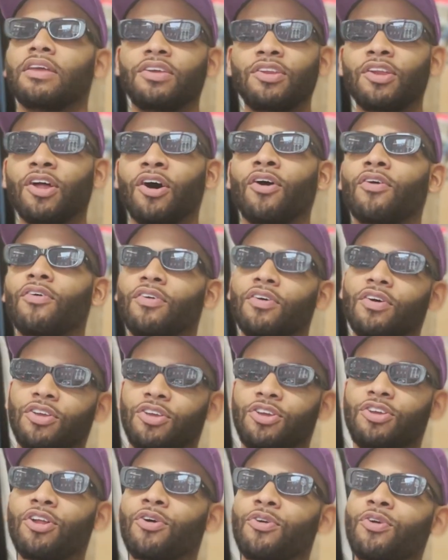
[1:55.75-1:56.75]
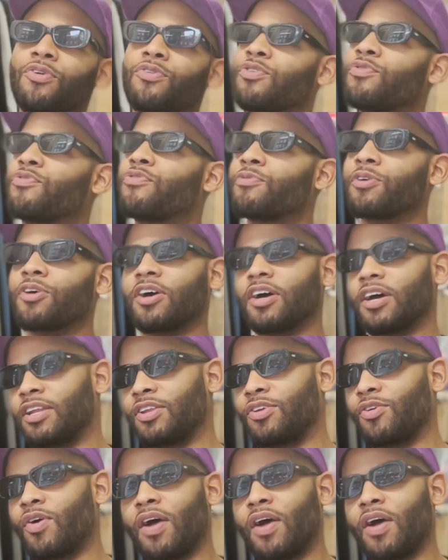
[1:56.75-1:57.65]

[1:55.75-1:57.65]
you from the hood,